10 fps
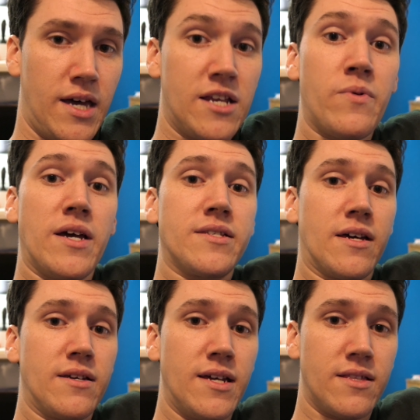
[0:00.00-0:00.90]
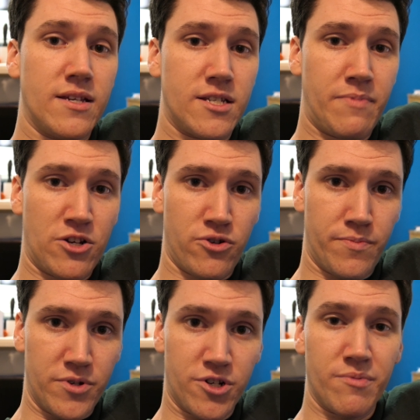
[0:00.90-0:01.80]
Anyway, he's got to eat this special
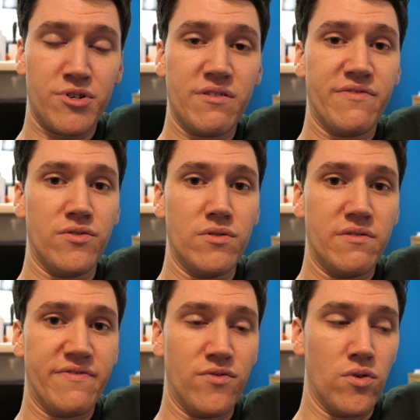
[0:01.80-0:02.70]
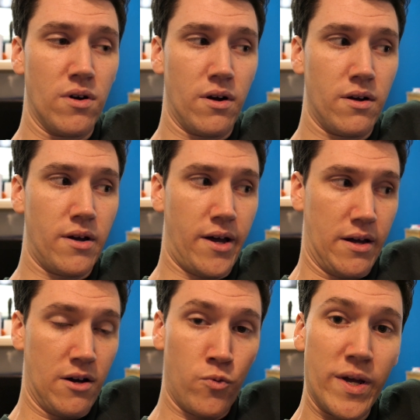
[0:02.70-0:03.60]
prescription food for
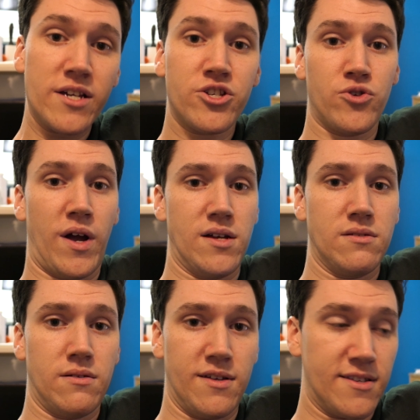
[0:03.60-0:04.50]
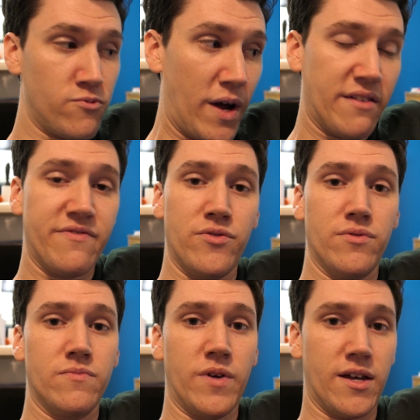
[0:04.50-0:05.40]
uh, a week straight, and it's wet
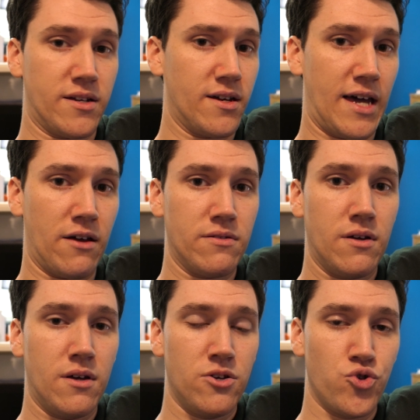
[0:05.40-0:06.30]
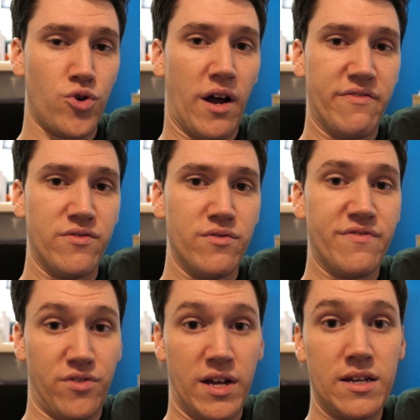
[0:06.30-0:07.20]
food. We got to cut out dry food
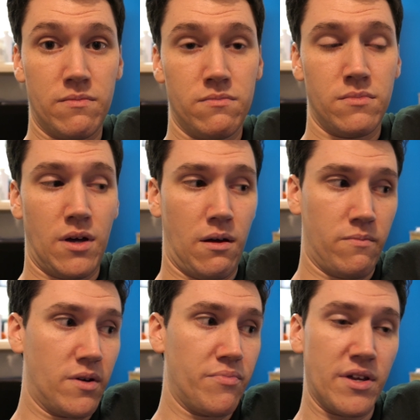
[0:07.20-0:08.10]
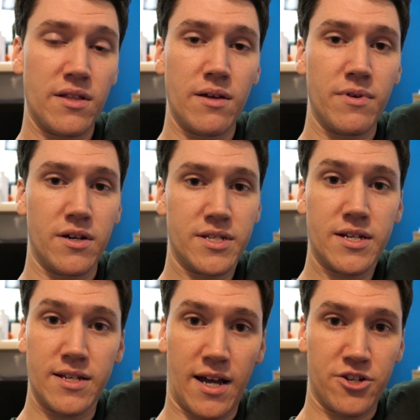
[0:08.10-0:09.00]
for him um, completely because
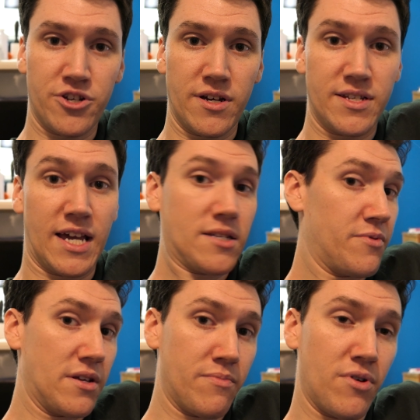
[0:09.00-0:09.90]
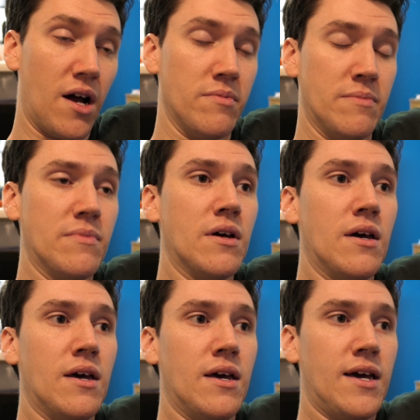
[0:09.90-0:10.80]
it can actually exacerbate the problem.
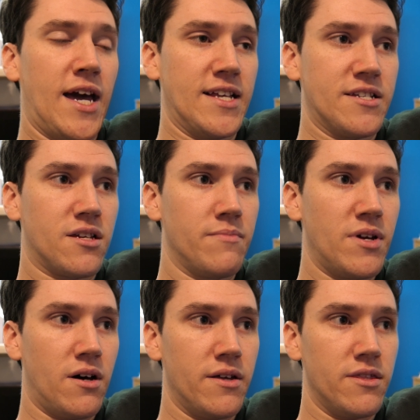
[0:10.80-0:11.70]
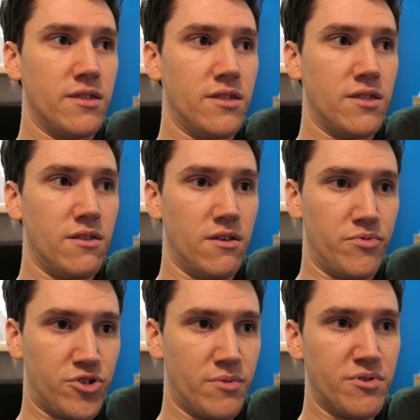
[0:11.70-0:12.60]
And he's going to be on the
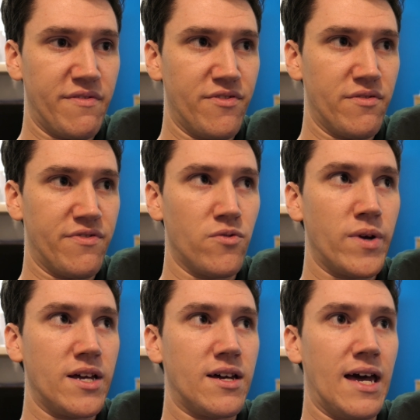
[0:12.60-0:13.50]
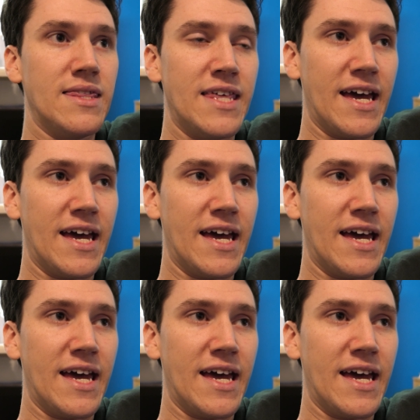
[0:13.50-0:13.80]
prescription food for a week, and